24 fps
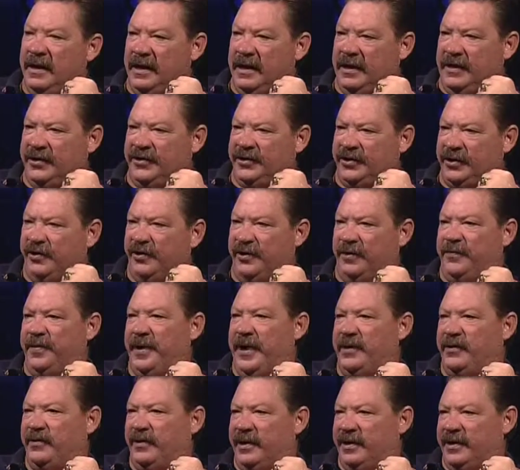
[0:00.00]
and show their
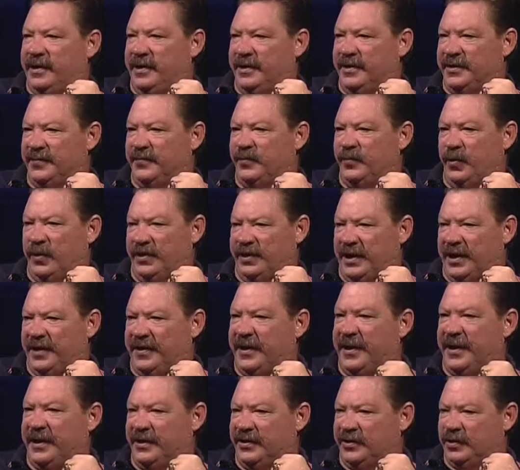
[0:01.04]
patriotism, which I
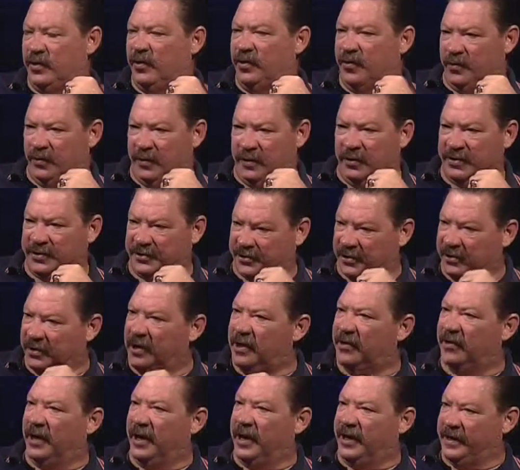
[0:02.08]
think is going real
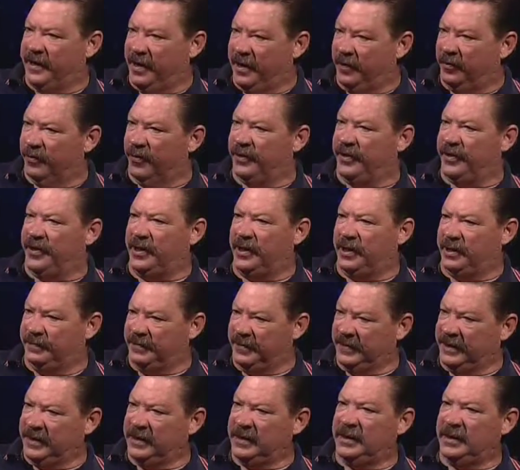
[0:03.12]
strong right now with uh, uh,